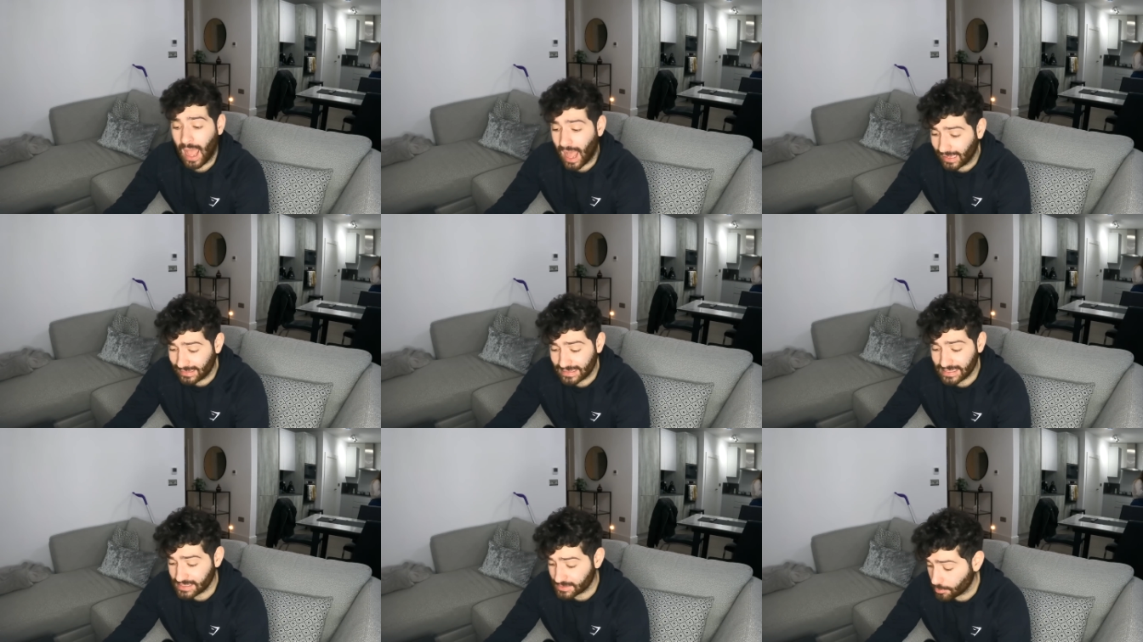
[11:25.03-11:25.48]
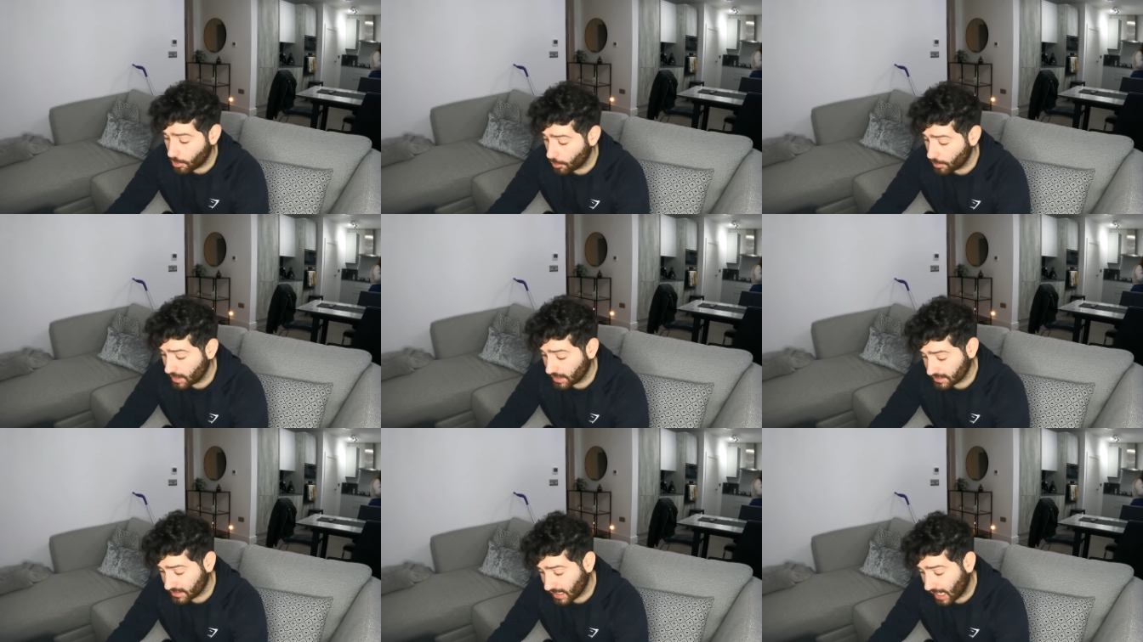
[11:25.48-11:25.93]
at this
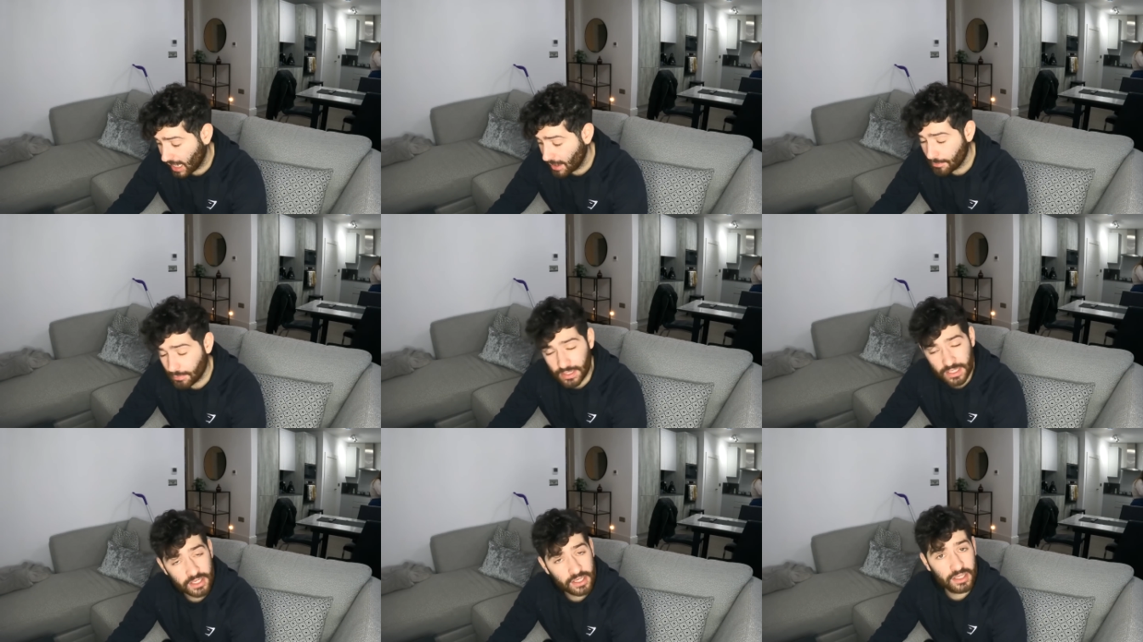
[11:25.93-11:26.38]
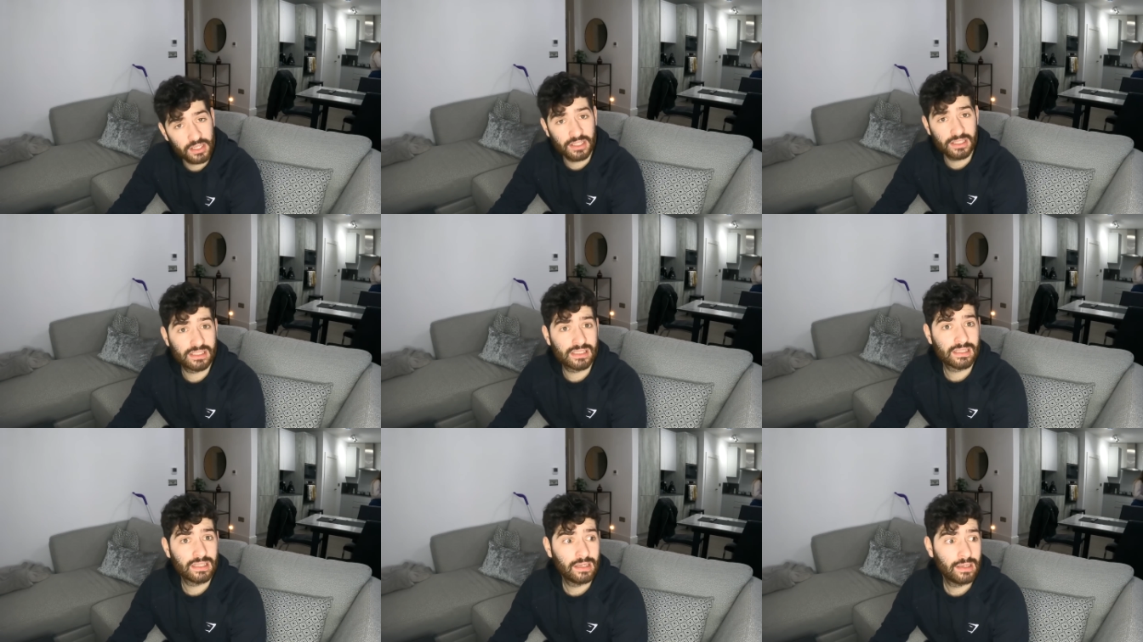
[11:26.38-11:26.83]
moment in time,
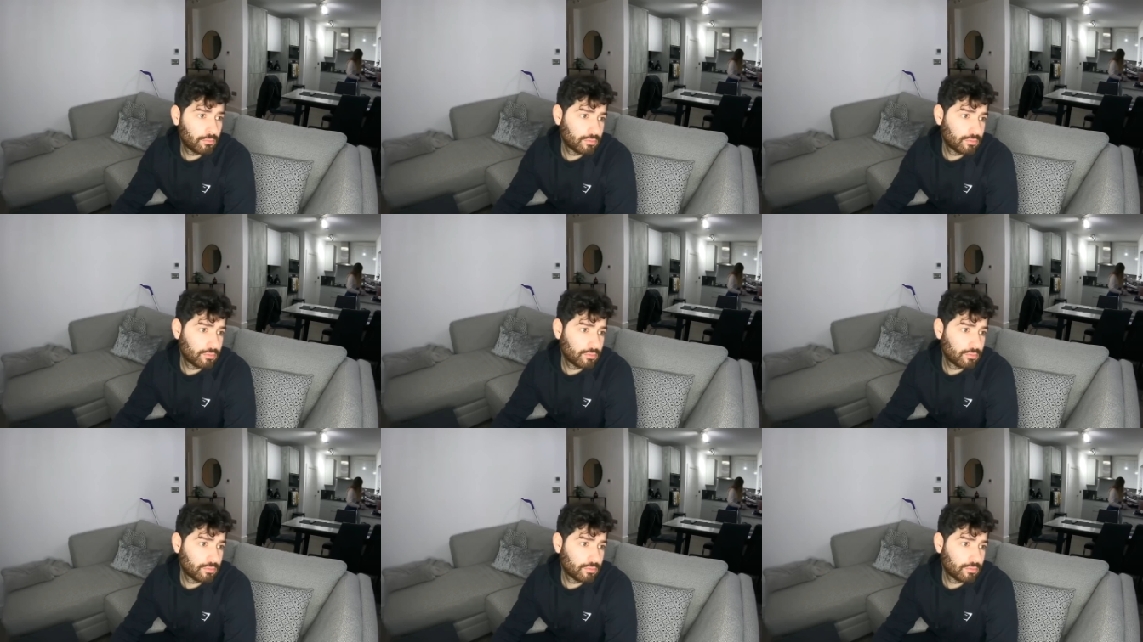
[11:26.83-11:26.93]
because